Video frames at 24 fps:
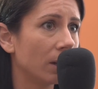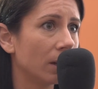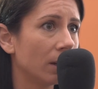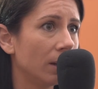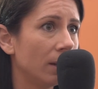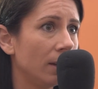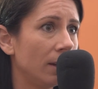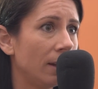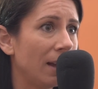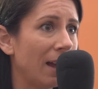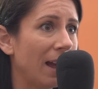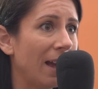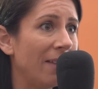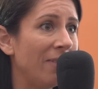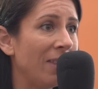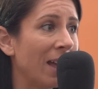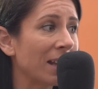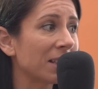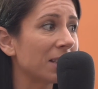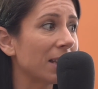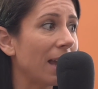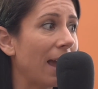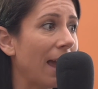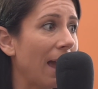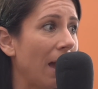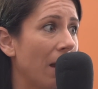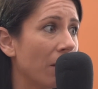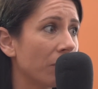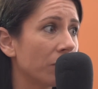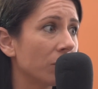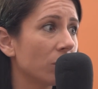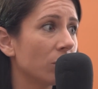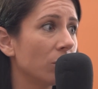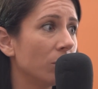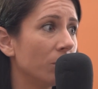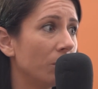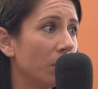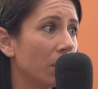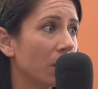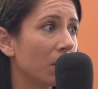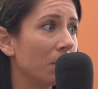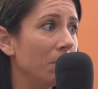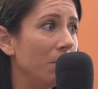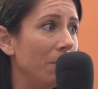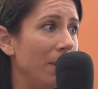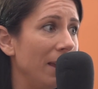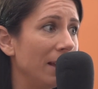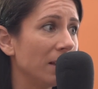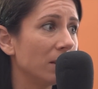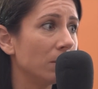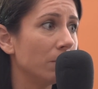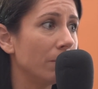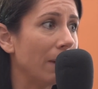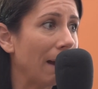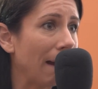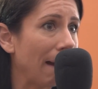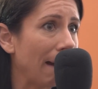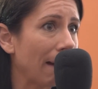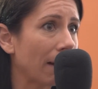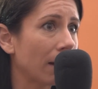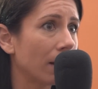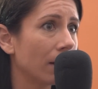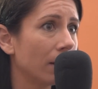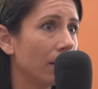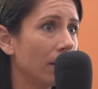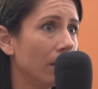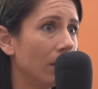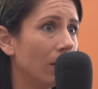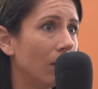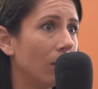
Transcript: I believe it, and that's after the book makes back